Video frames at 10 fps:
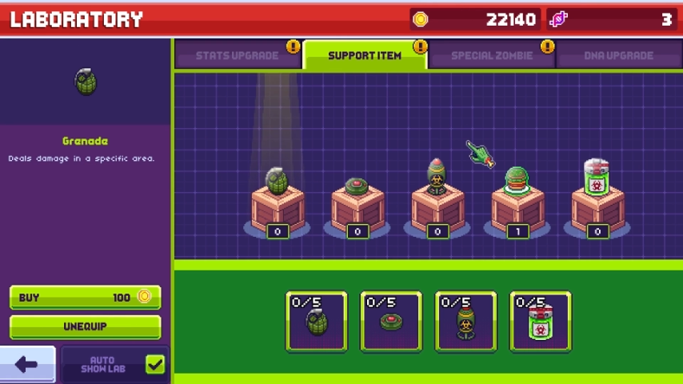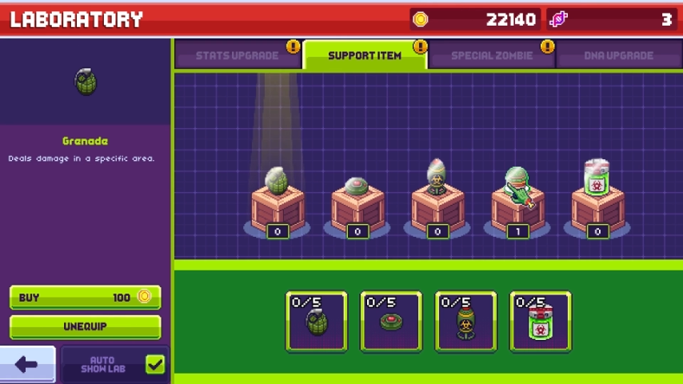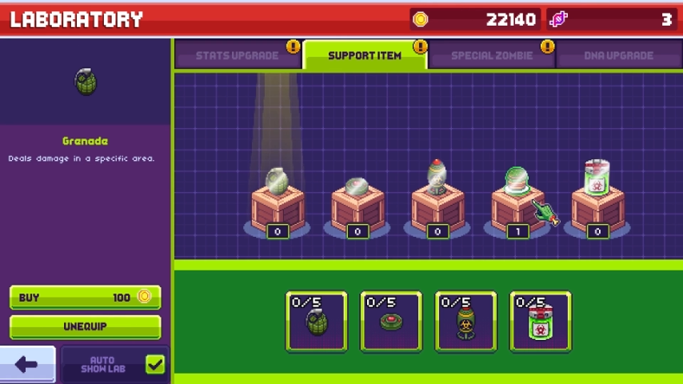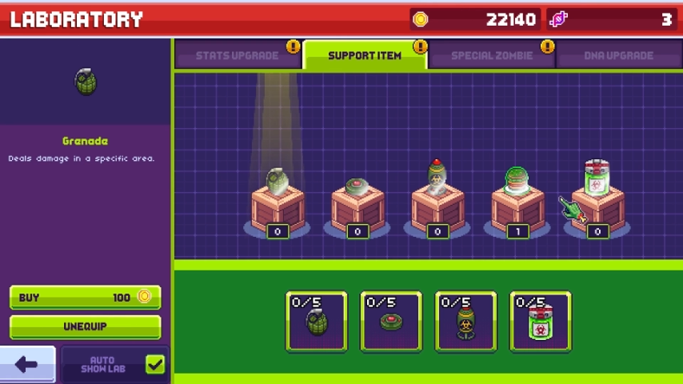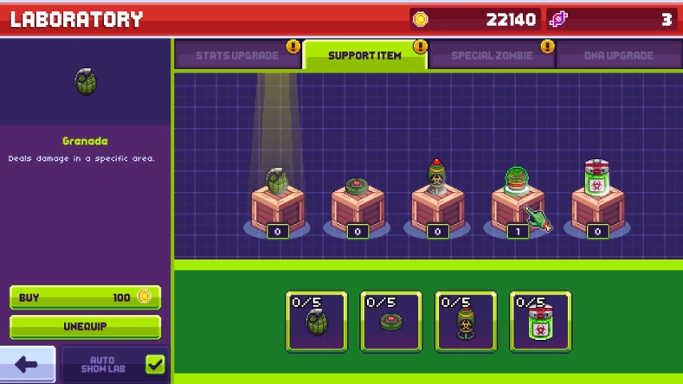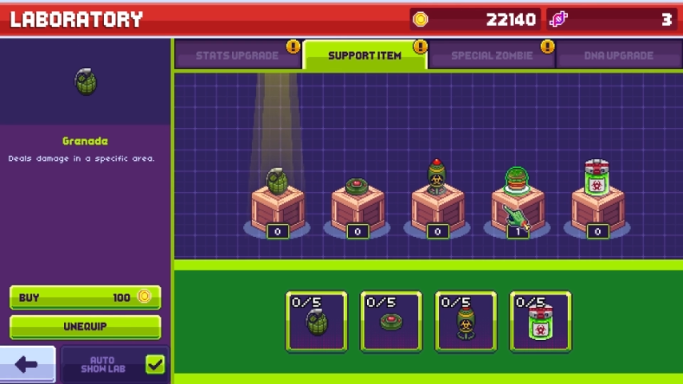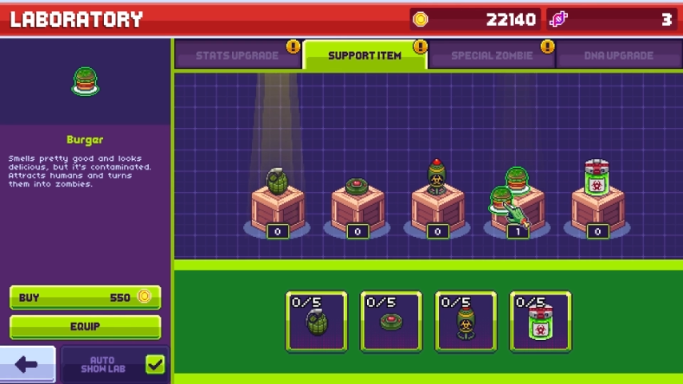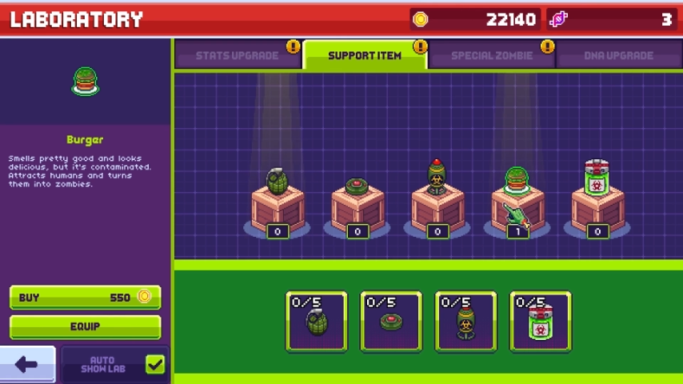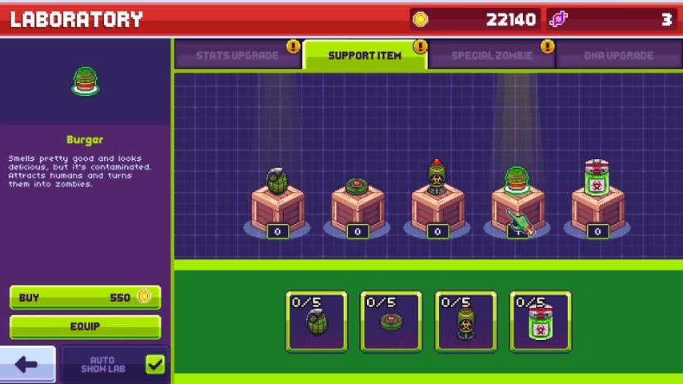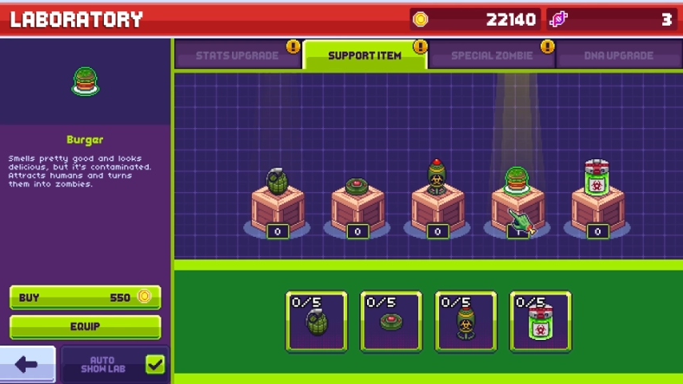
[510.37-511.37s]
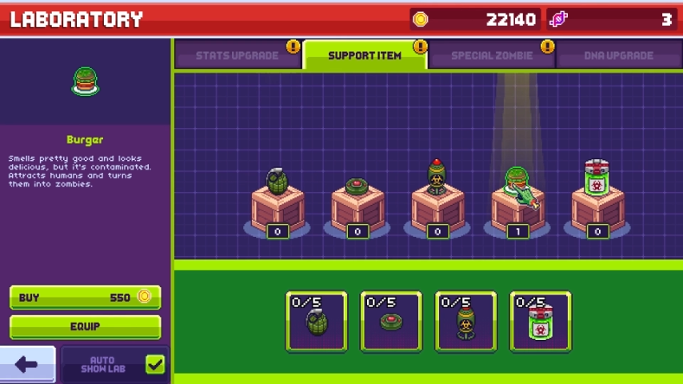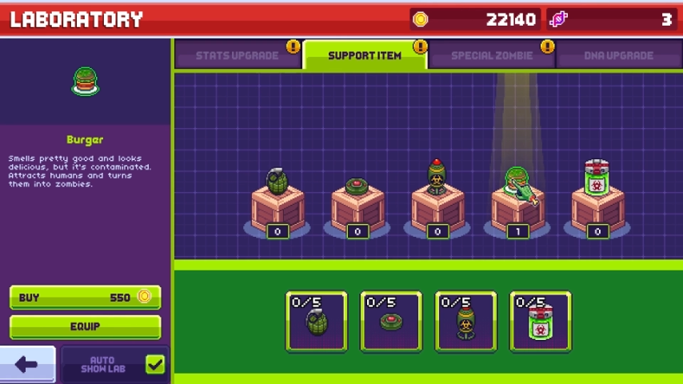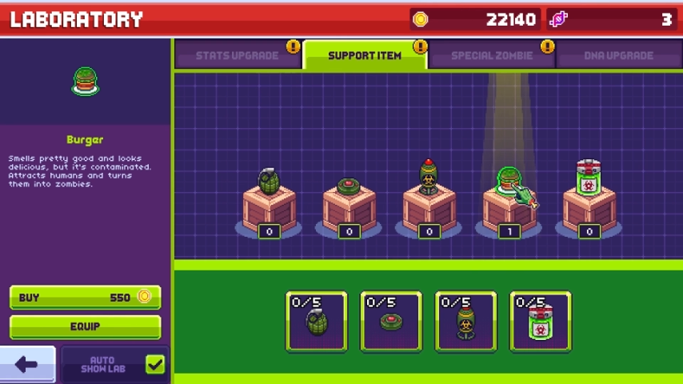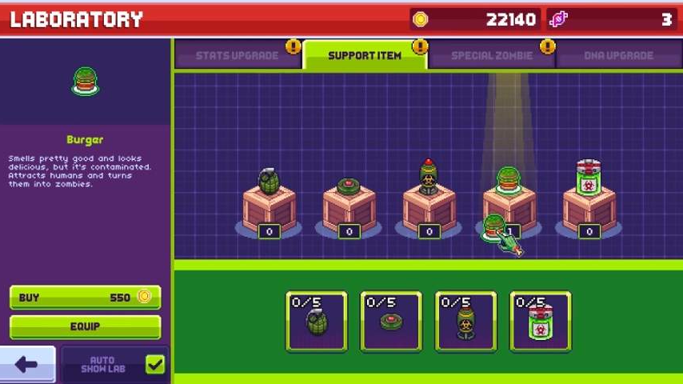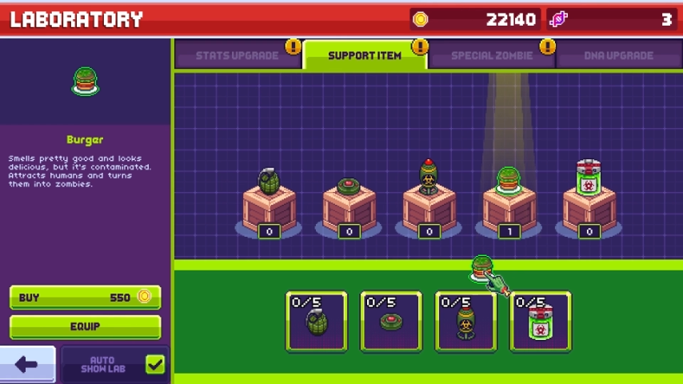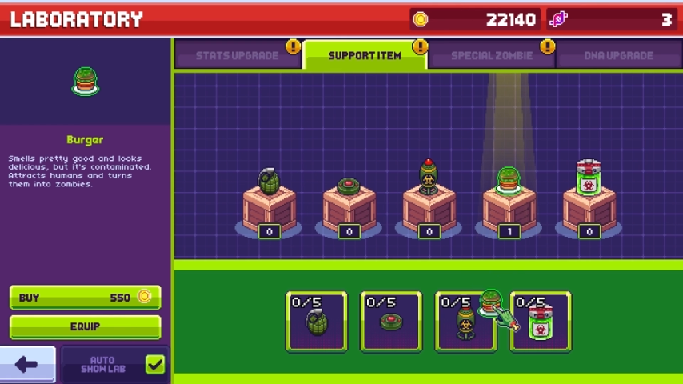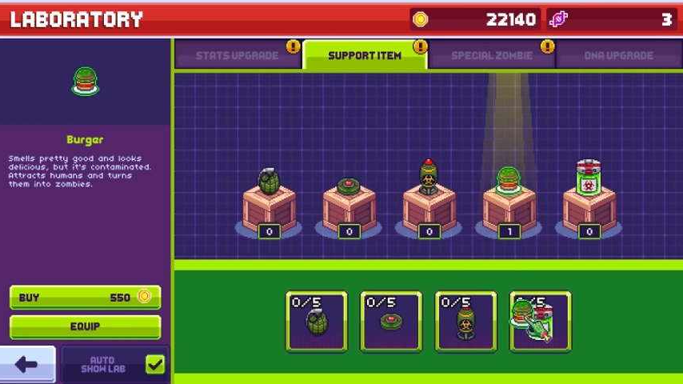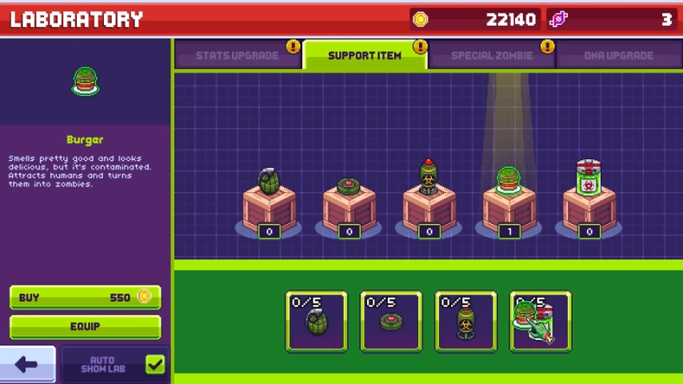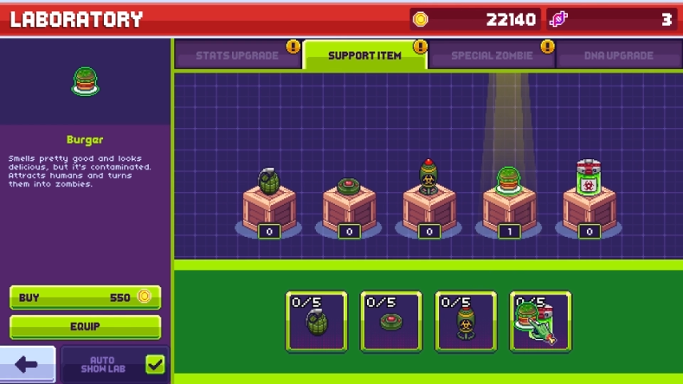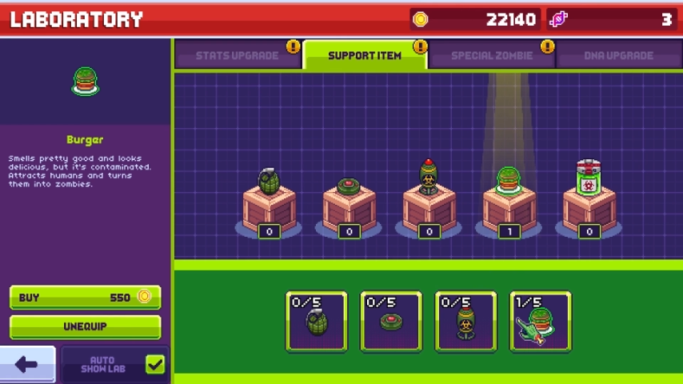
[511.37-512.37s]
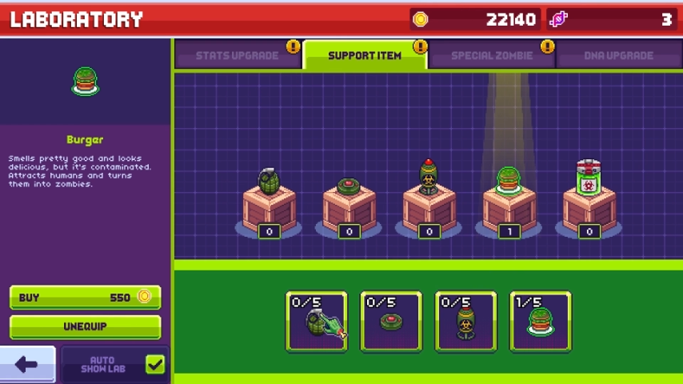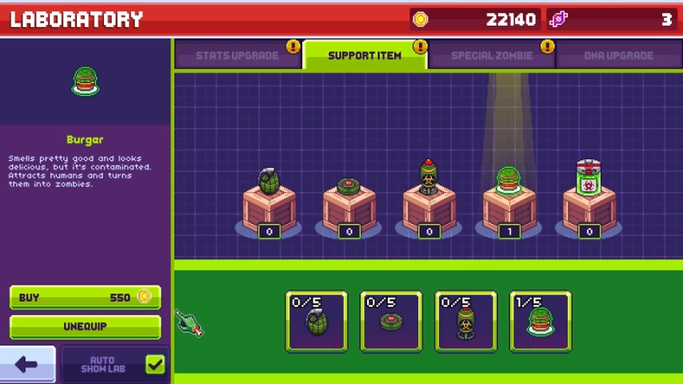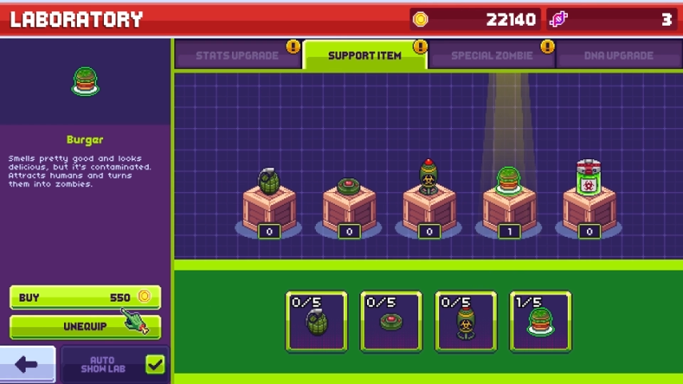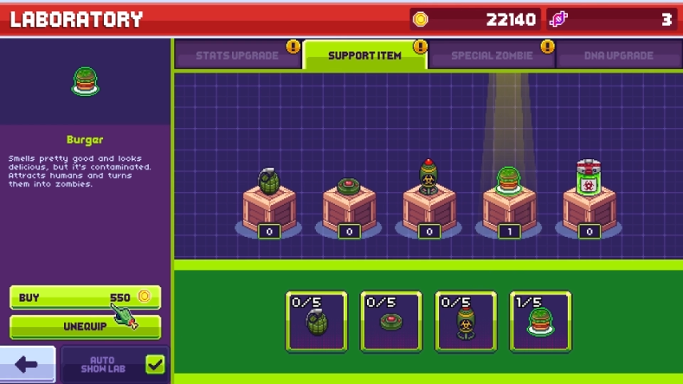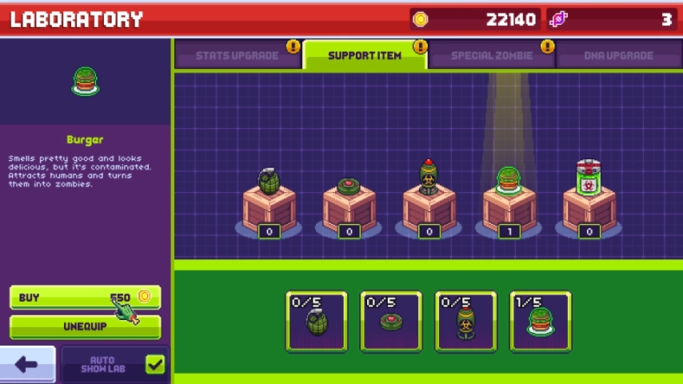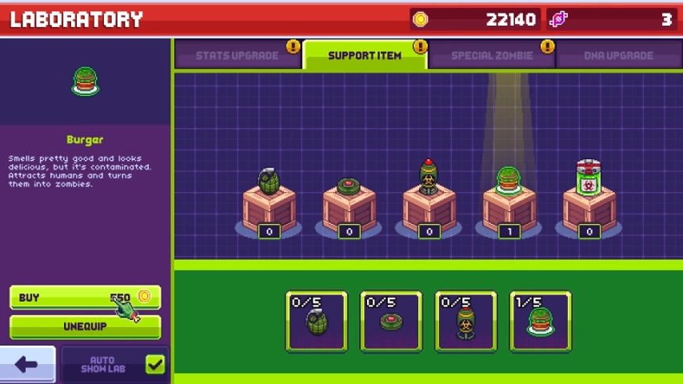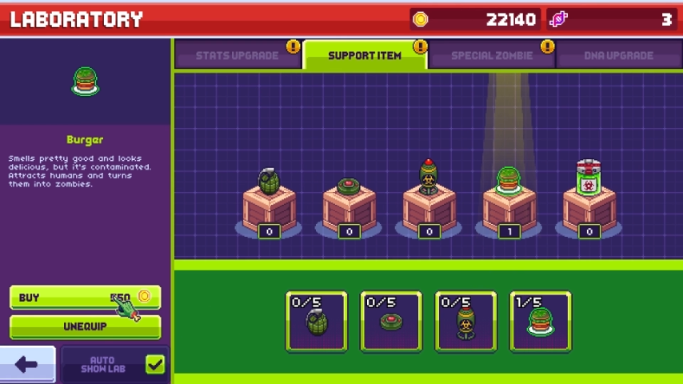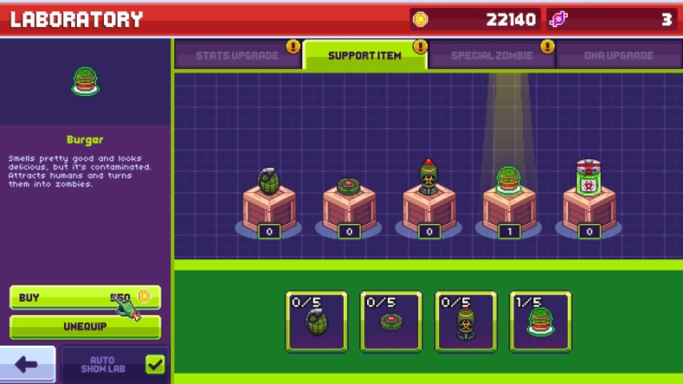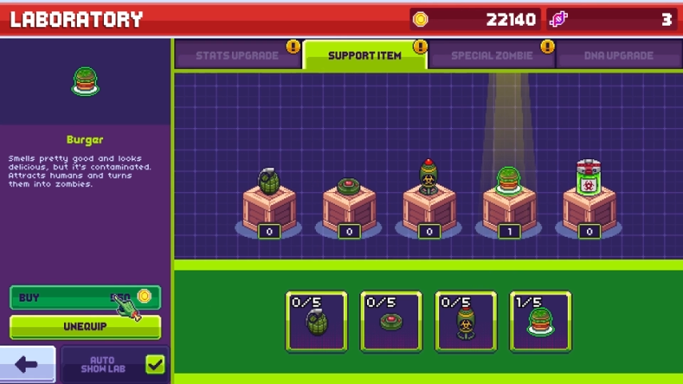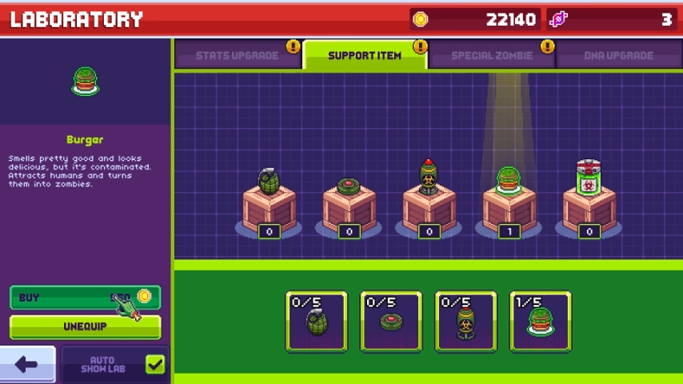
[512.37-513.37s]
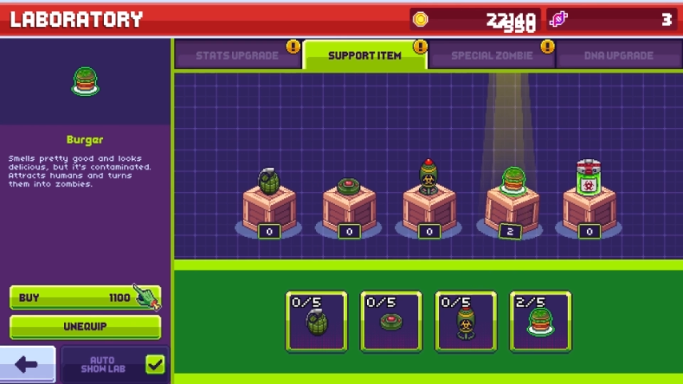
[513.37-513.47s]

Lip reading: No face is visible, so there are no lips to read.